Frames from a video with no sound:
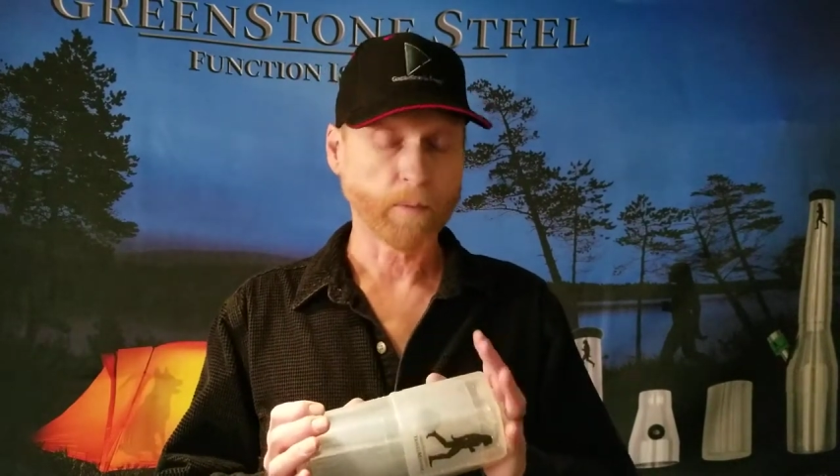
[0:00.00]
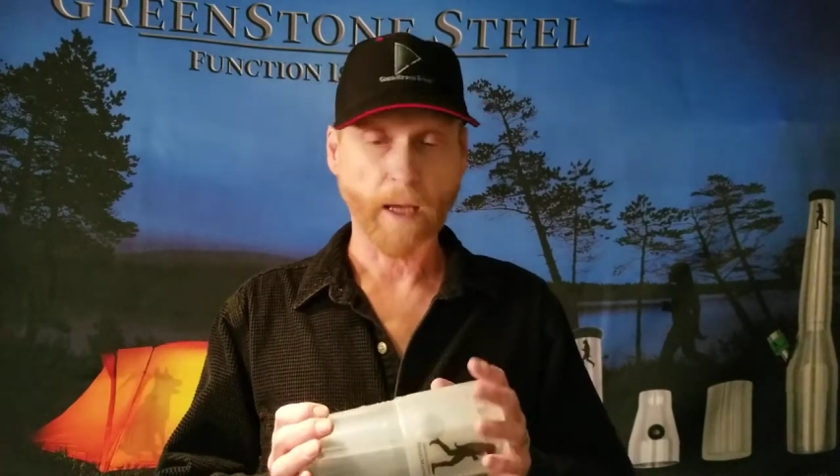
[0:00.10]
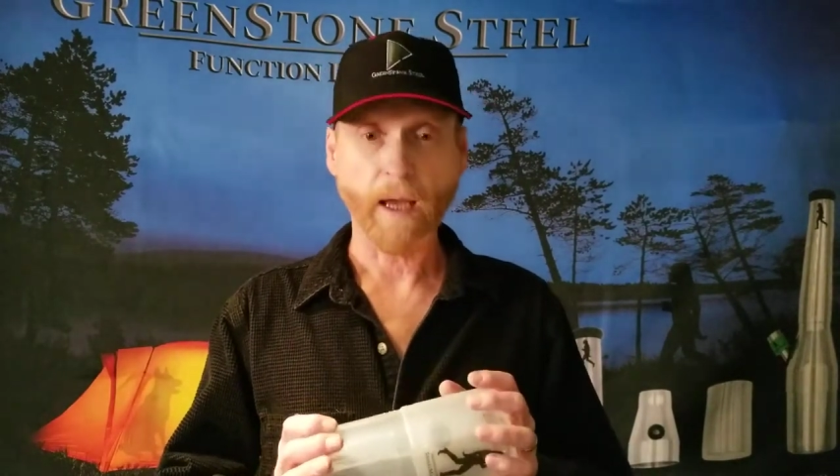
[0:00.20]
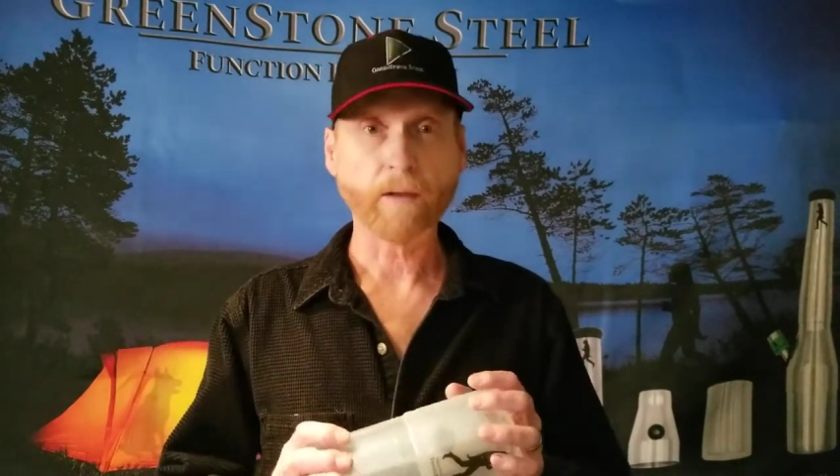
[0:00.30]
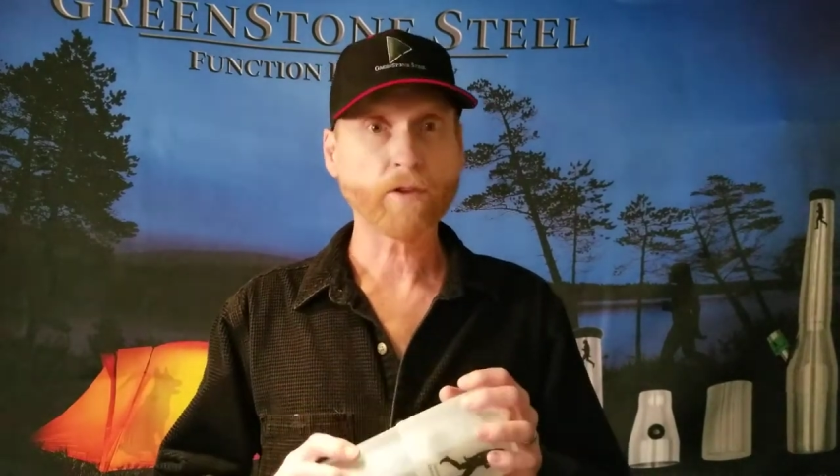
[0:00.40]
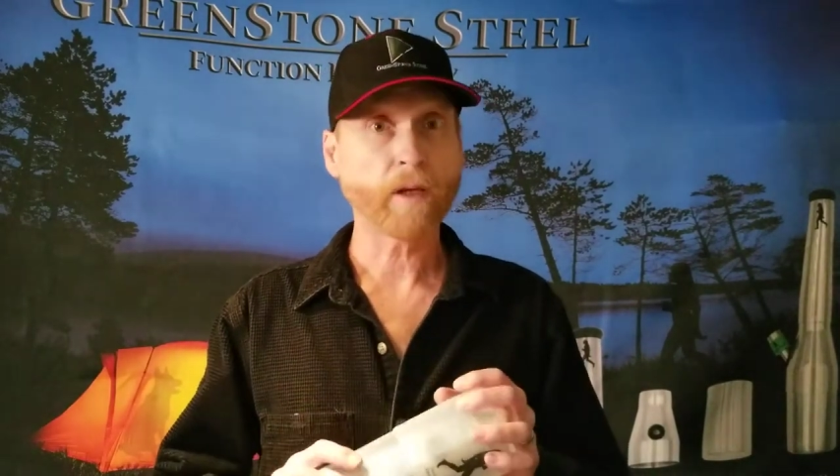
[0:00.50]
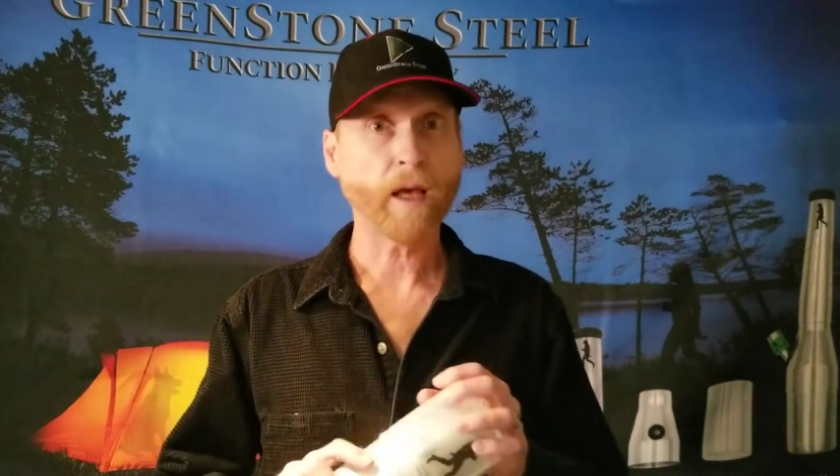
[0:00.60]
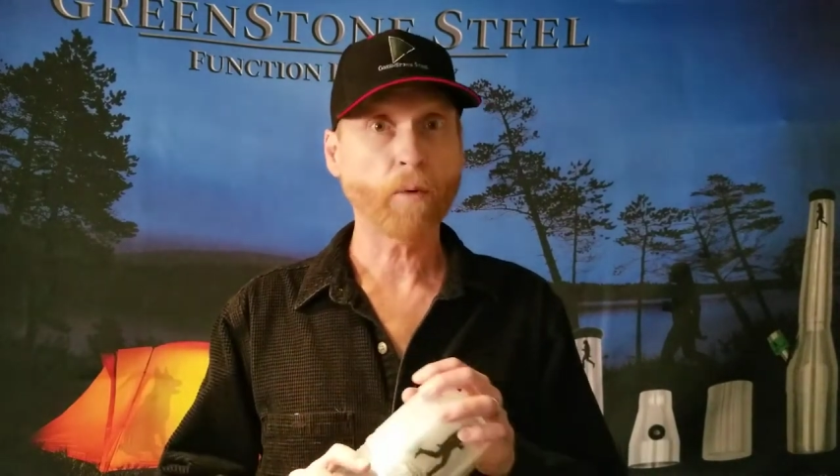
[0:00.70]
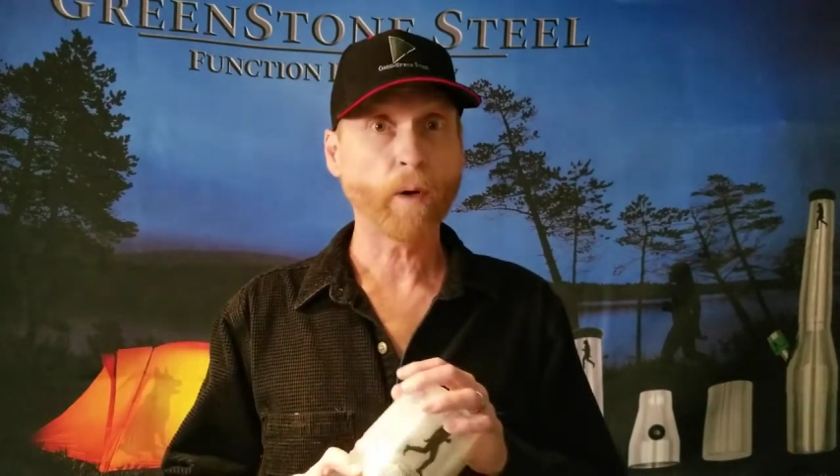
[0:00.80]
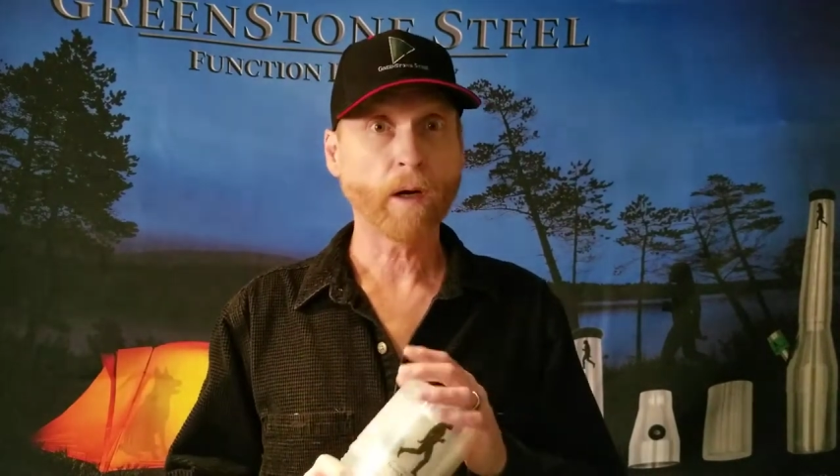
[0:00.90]
And
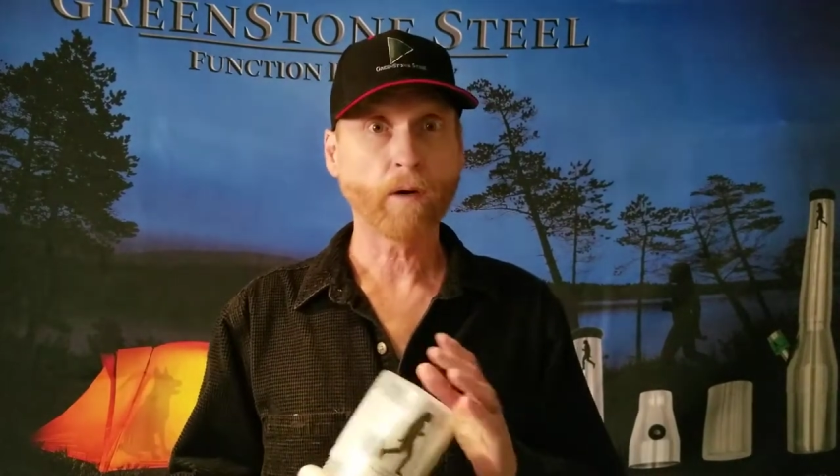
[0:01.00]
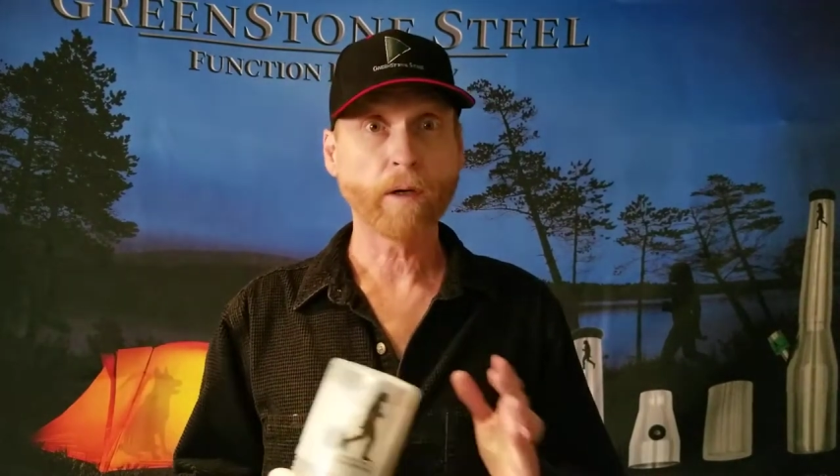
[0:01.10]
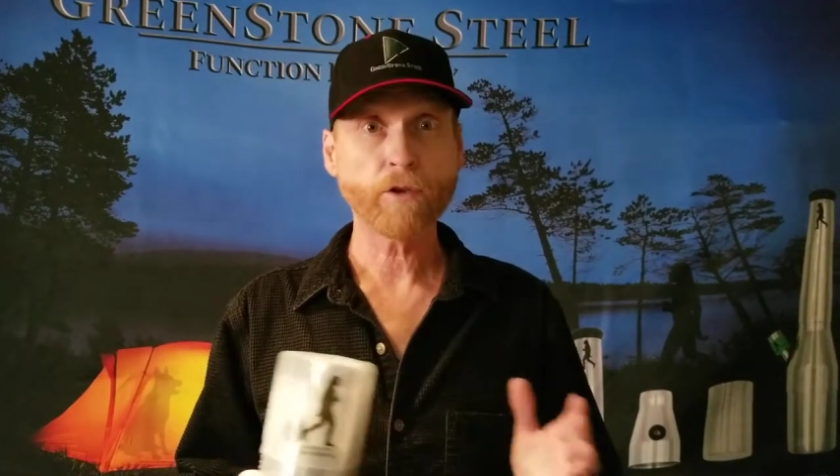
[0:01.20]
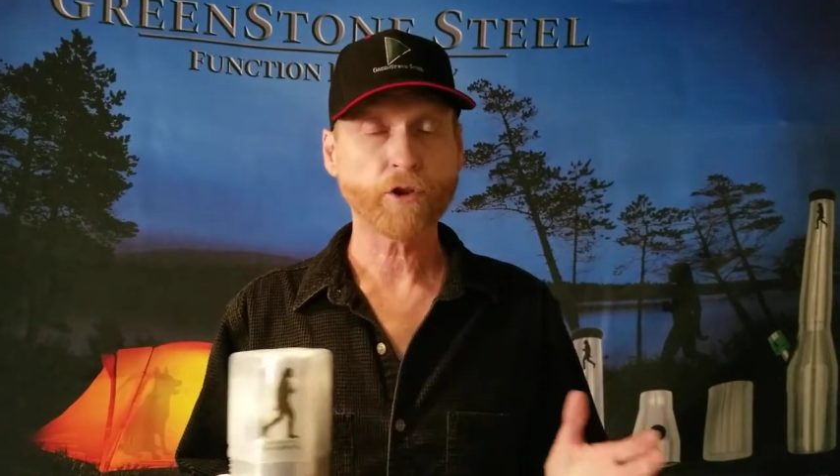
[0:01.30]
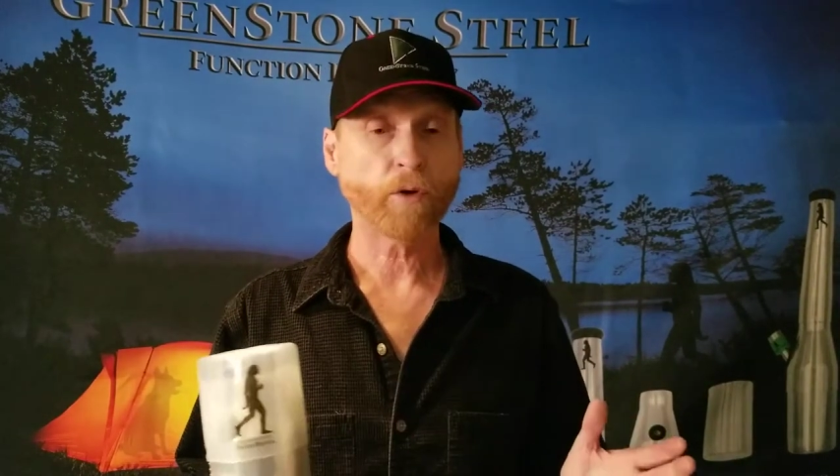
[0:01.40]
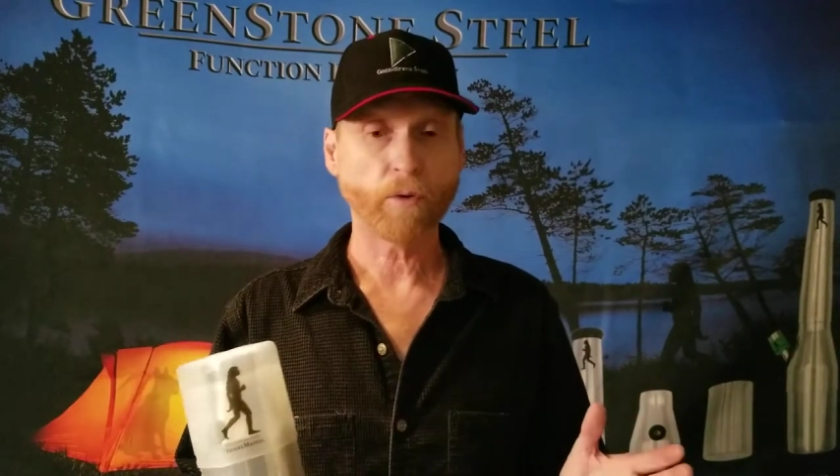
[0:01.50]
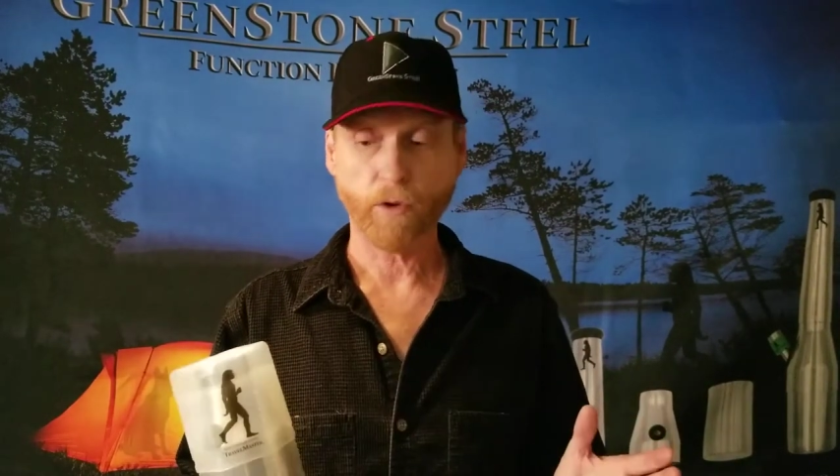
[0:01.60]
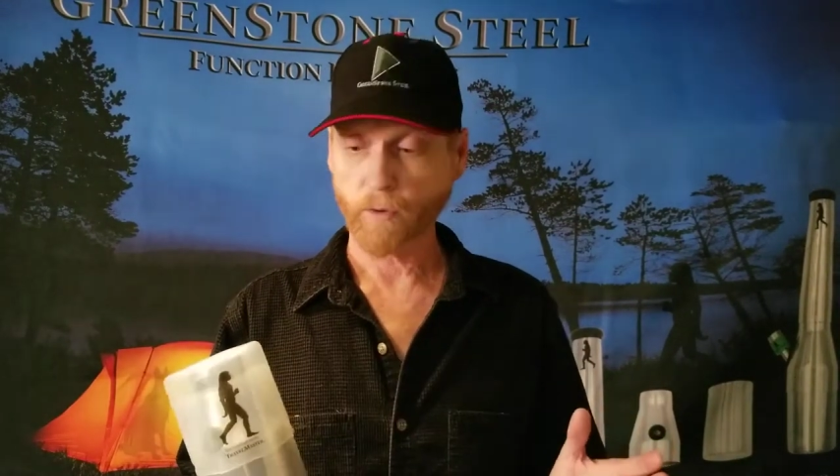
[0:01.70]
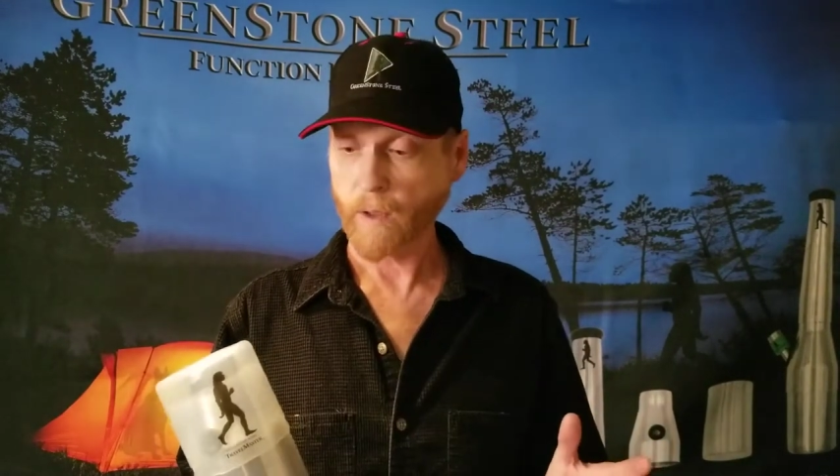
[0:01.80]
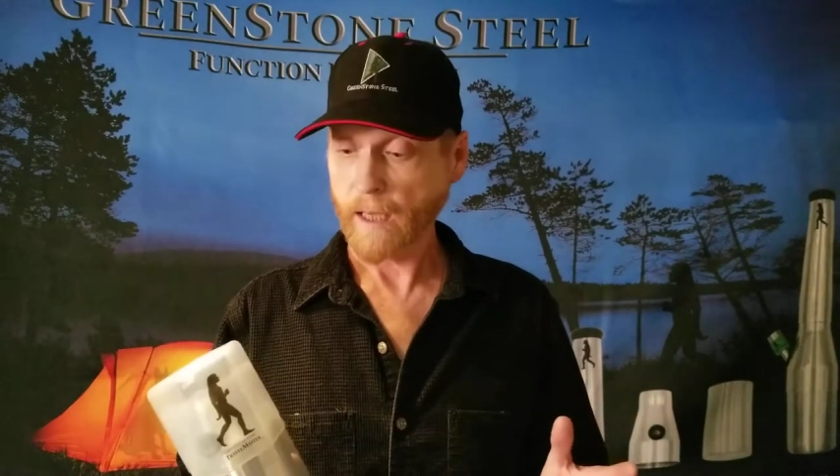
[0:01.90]
today we are going to show
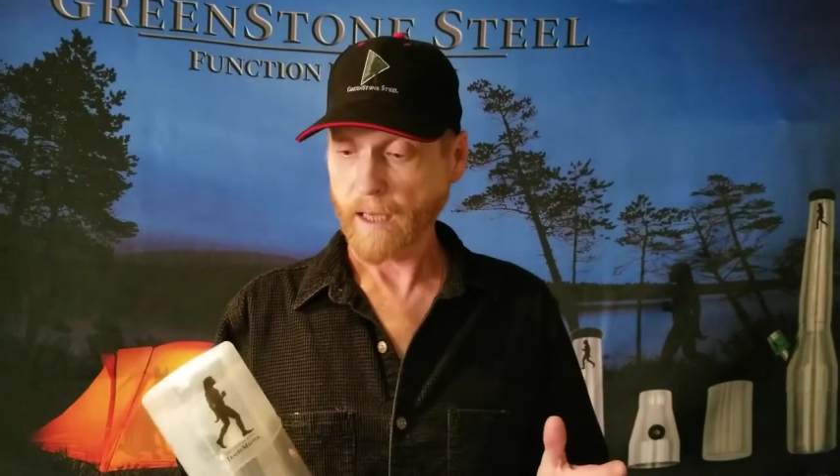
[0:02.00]
you